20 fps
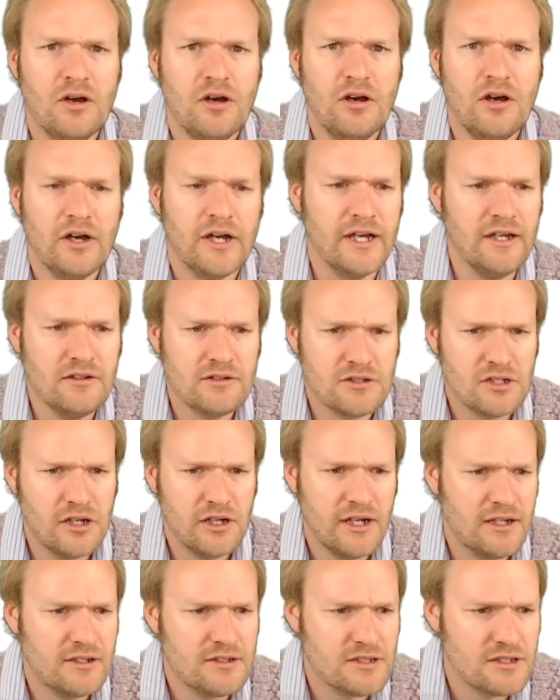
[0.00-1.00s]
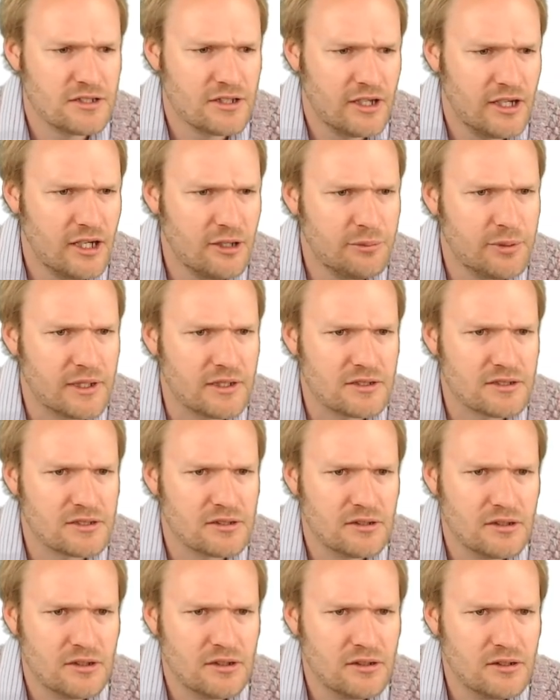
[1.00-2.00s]
Okay, so how's this going to help us?
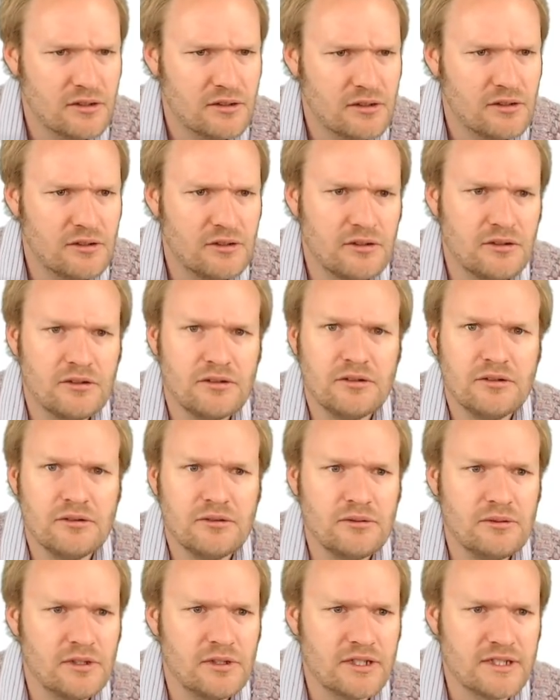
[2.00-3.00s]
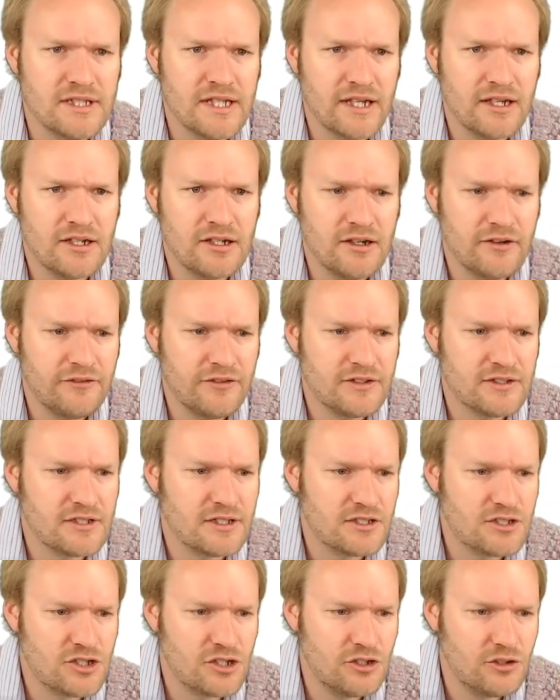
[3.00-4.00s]
Well, the second difference
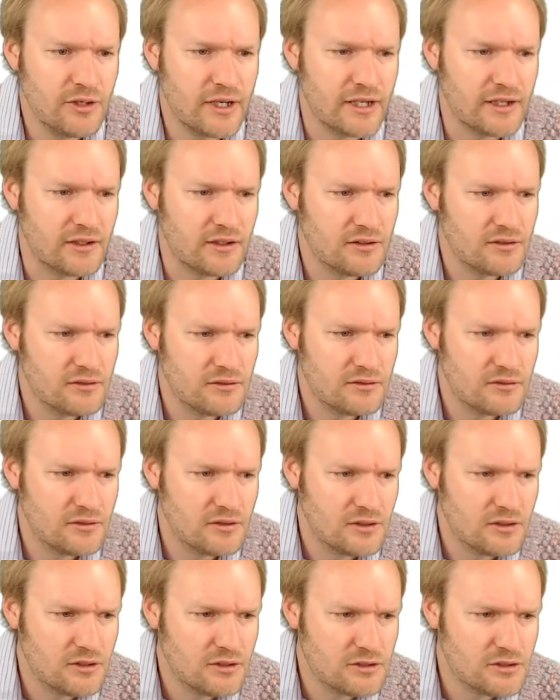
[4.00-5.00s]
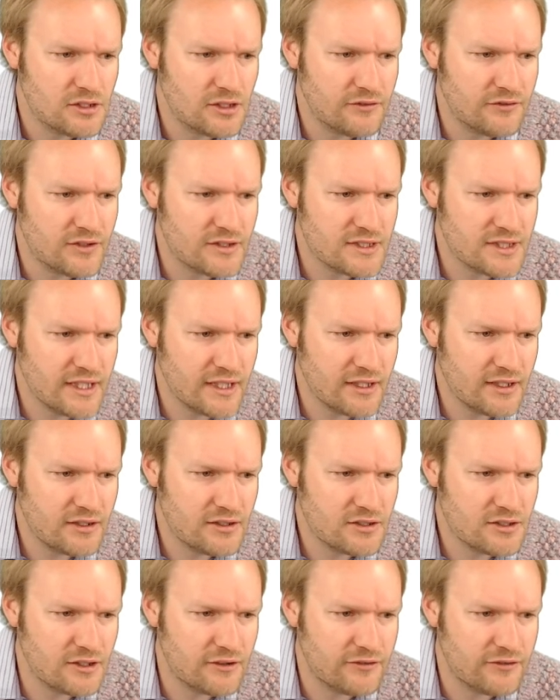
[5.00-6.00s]
is 2a. So if the
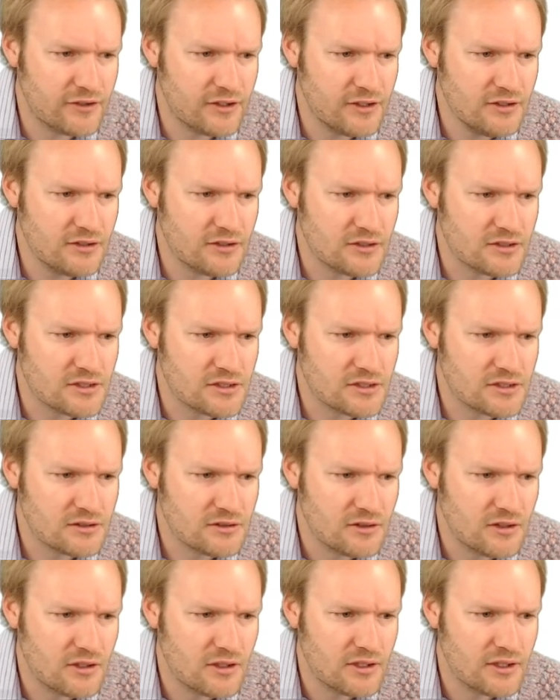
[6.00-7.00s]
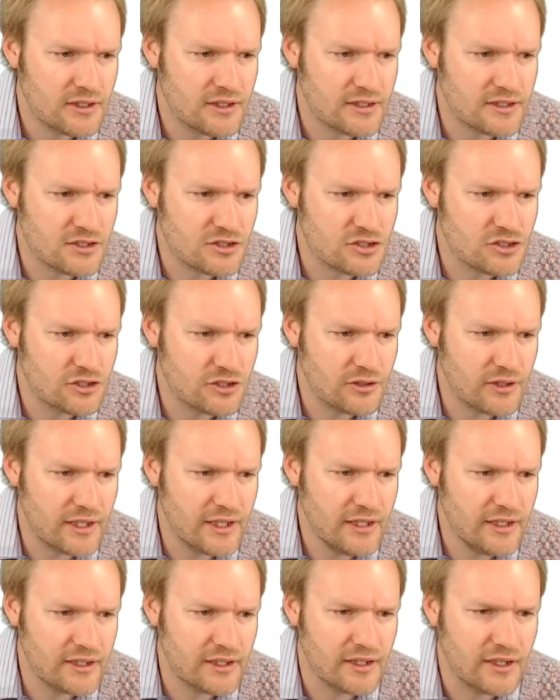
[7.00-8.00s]
second difference is
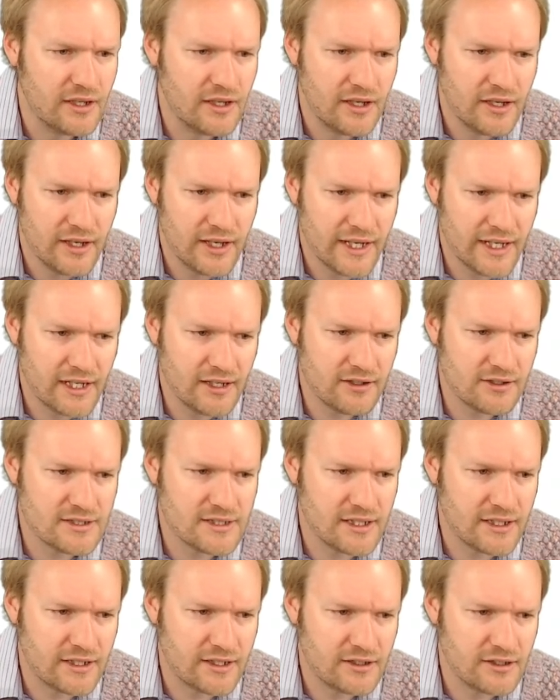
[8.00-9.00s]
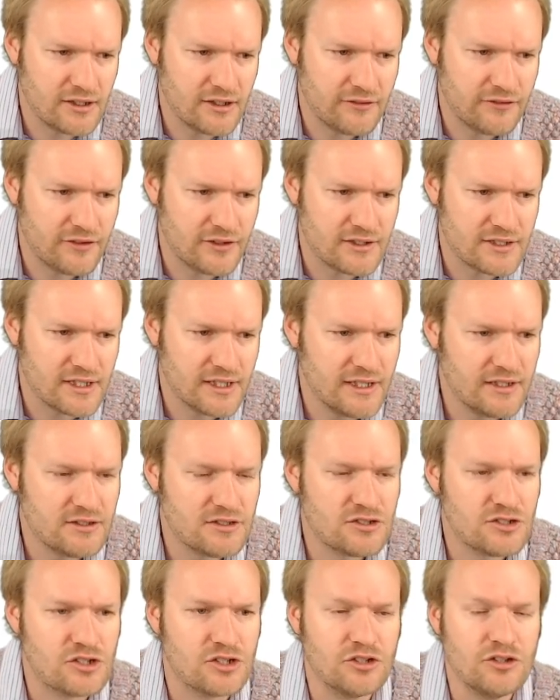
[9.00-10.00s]
2a, and our second difference is
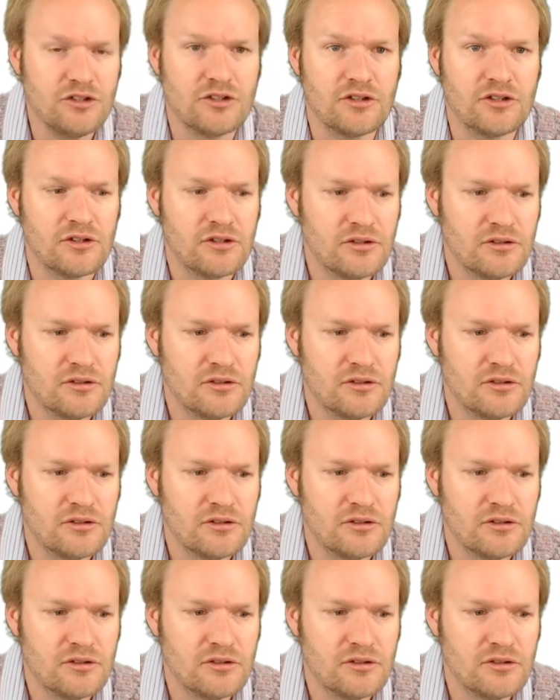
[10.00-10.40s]
2,